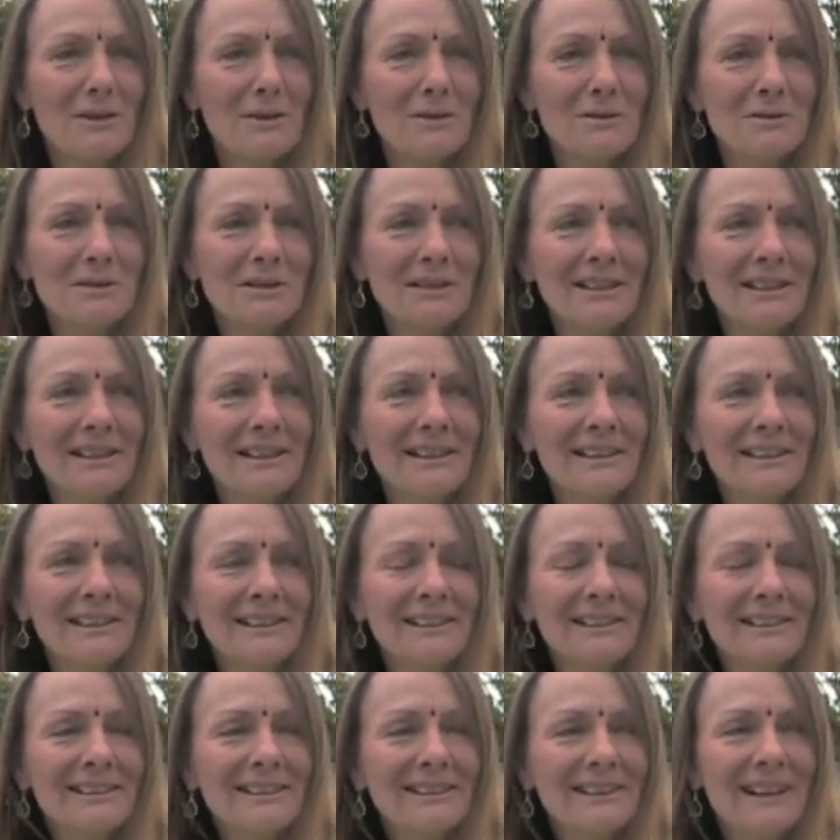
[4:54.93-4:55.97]

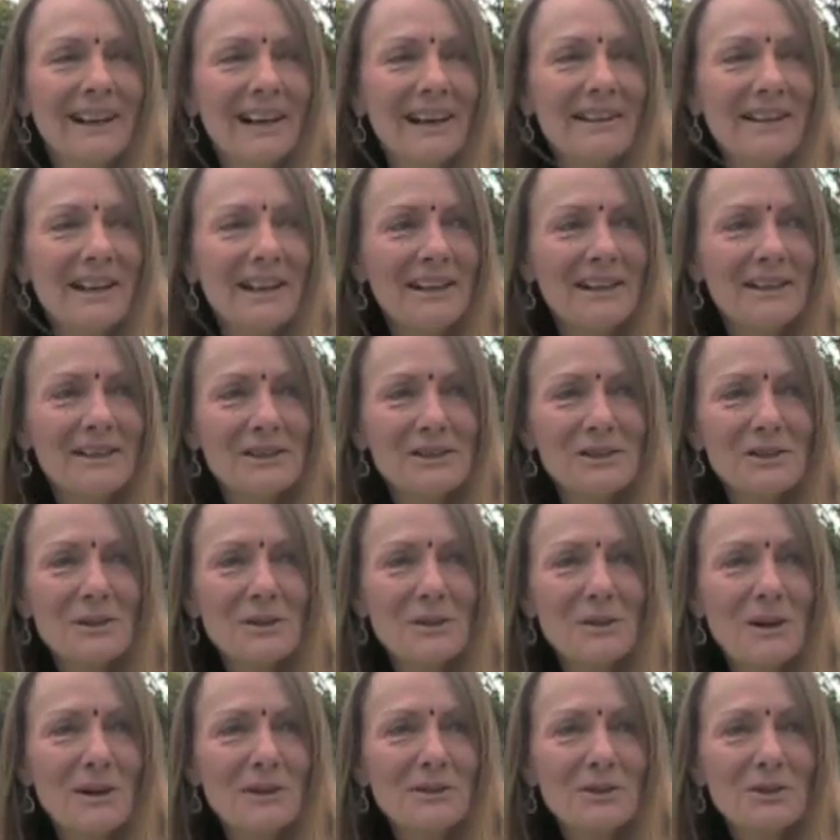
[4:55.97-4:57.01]
And I
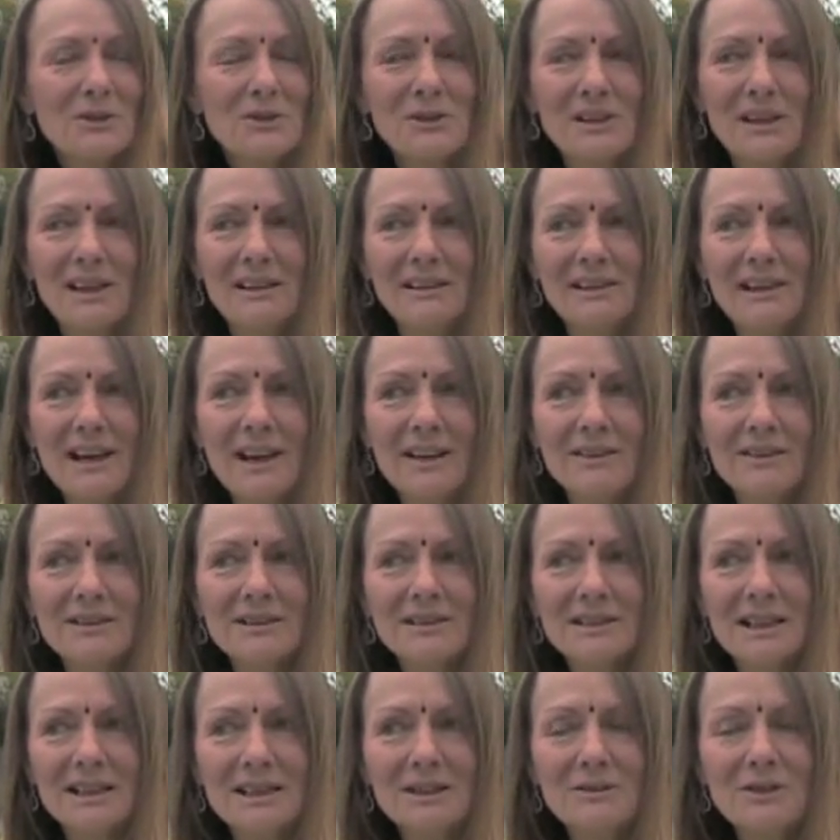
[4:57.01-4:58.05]
so understand now that
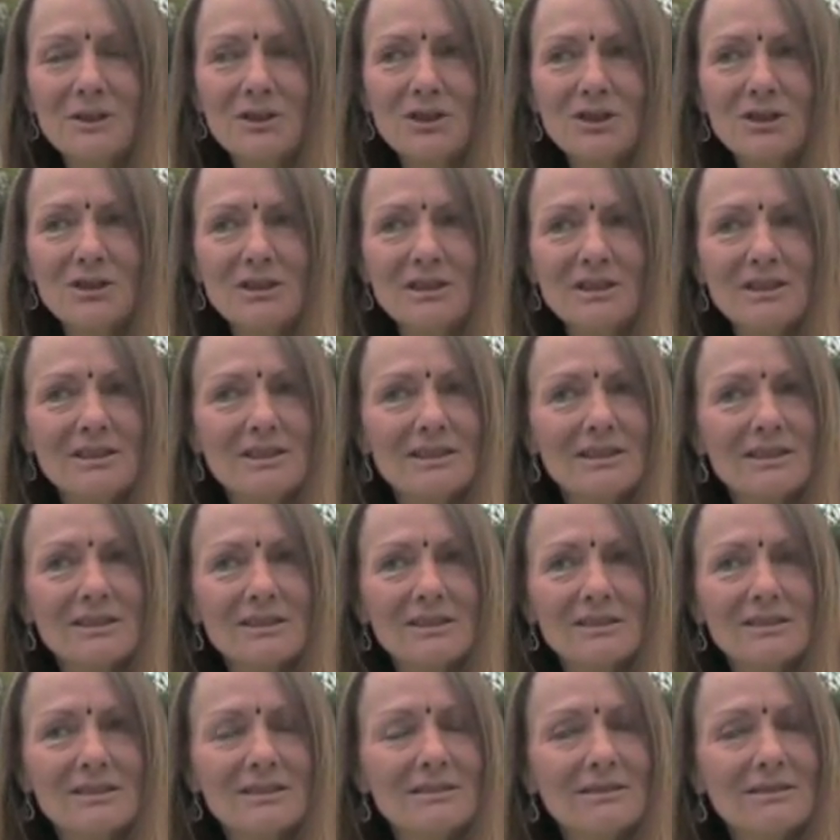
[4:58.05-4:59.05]
television is